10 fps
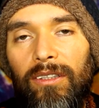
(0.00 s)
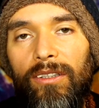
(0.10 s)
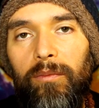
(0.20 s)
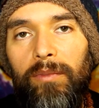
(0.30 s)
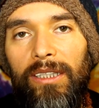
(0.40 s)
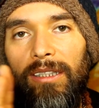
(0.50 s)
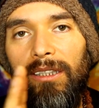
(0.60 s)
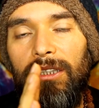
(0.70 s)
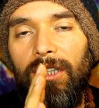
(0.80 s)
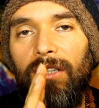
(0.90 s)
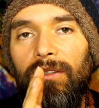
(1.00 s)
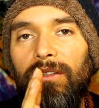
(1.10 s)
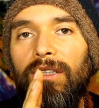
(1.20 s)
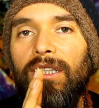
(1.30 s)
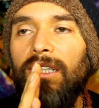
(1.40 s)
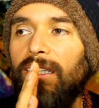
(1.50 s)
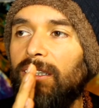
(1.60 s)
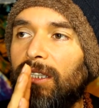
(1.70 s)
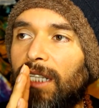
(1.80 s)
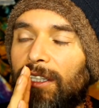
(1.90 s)
to be subtle,
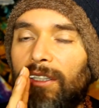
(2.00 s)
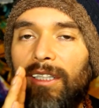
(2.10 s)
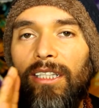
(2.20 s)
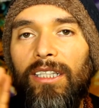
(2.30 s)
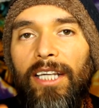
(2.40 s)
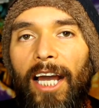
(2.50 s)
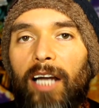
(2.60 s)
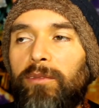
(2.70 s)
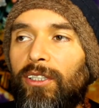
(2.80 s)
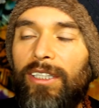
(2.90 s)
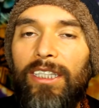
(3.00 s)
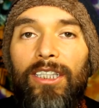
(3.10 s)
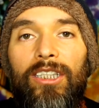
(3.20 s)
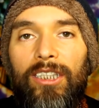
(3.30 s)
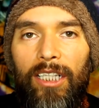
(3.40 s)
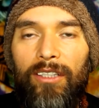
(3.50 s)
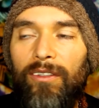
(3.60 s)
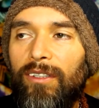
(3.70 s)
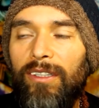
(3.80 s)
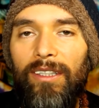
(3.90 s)
that you can capture these subtle